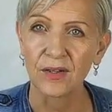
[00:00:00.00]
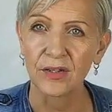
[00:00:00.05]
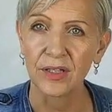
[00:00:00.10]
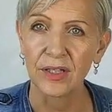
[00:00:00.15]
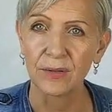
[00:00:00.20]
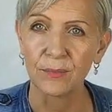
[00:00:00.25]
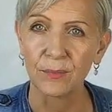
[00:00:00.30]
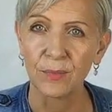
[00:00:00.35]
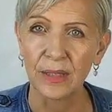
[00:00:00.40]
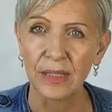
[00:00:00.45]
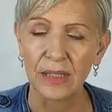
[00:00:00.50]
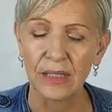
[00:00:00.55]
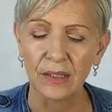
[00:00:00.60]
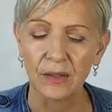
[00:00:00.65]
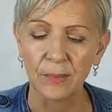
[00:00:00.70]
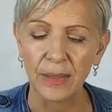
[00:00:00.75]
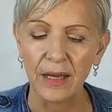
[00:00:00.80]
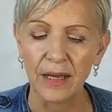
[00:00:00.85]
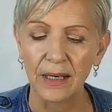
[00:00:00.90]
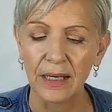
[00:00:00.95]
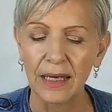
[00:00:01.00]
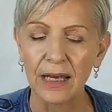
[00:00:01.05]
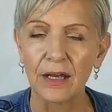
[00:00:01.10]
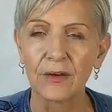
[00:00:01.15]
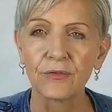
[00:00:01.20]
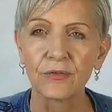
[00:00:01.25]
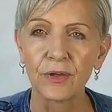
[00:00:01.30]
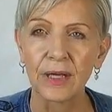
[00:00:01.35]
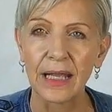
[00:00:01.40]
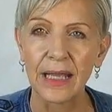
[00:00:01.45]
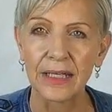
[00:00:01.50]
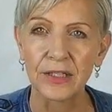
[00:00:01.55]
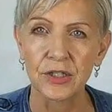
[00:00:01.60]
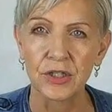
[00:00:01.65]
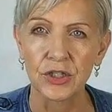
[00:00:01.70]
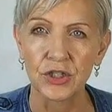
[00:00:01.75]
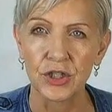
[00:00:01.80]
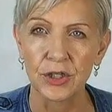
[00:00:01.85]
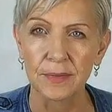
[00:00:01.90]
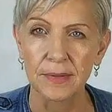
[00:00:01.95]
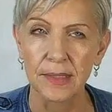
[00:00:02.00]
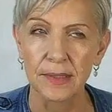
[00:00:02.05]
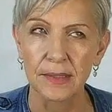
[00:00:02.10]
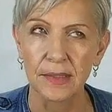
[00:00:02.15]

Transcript: on it being about love relationships,